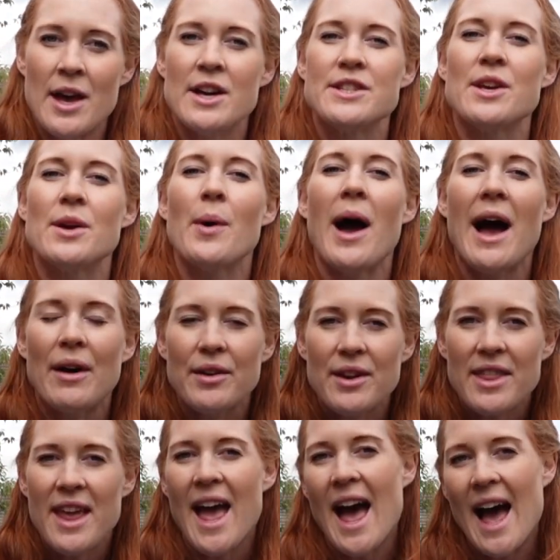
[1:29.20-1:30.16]
So how
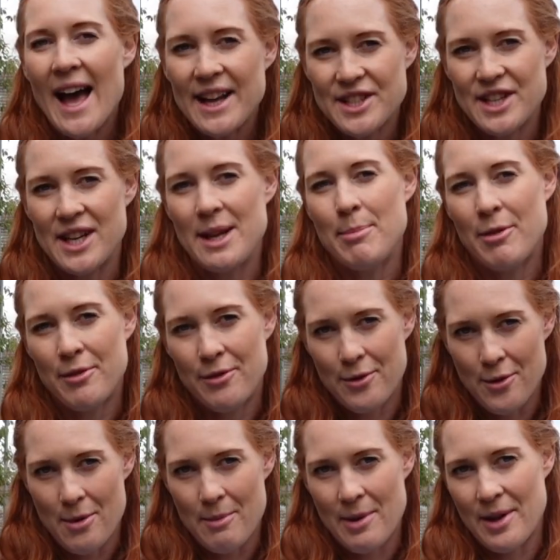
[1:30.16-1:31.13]
do they actually
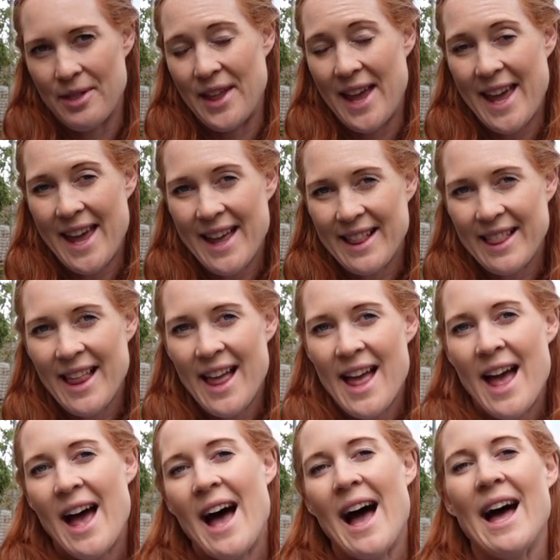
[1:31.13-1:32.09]
perform on the hill?
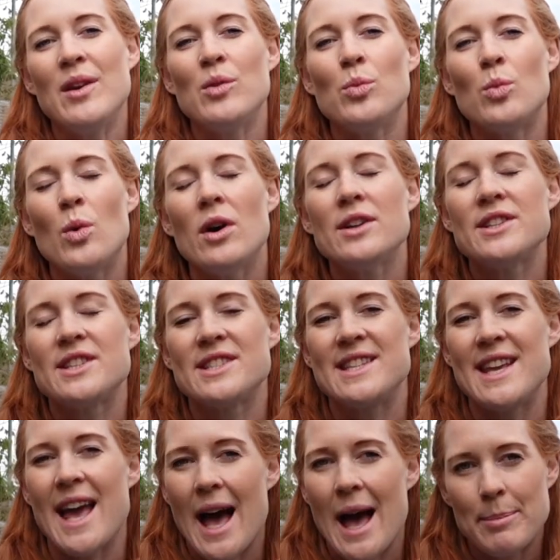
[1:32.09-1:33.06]
And what does
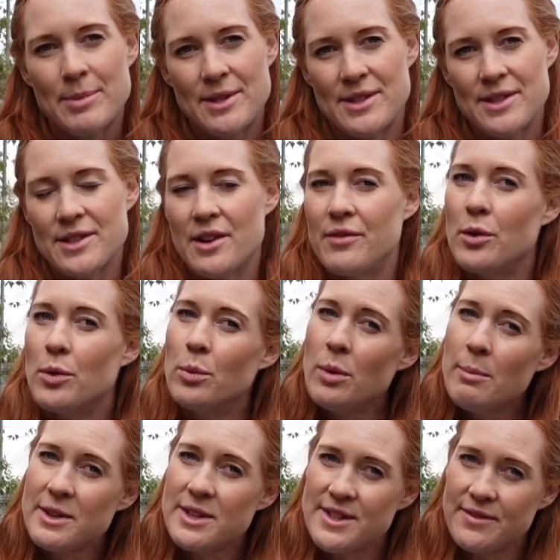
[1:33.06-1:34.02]
the absence of a
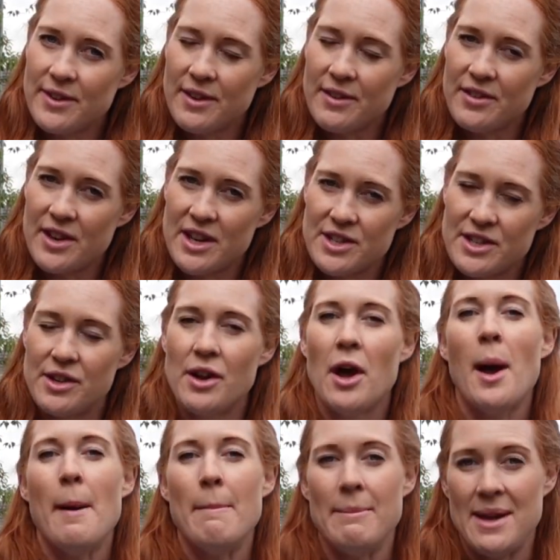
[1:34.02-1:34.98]
women's fit version
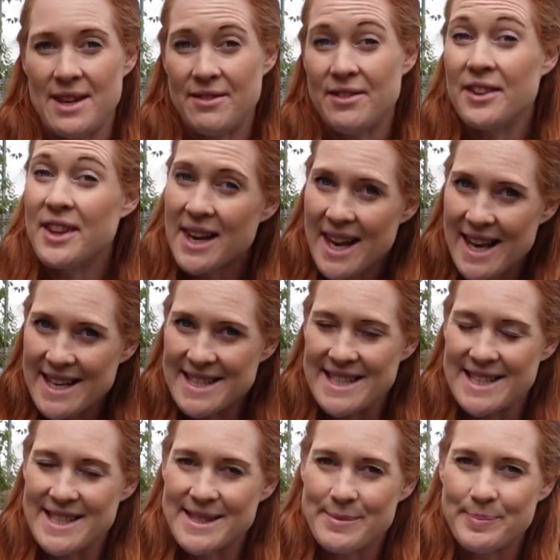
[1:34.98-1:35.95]
mean for the
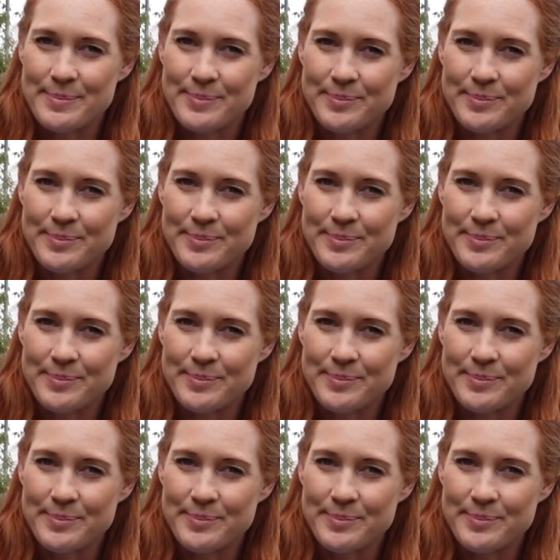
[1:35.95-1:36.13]
ladies?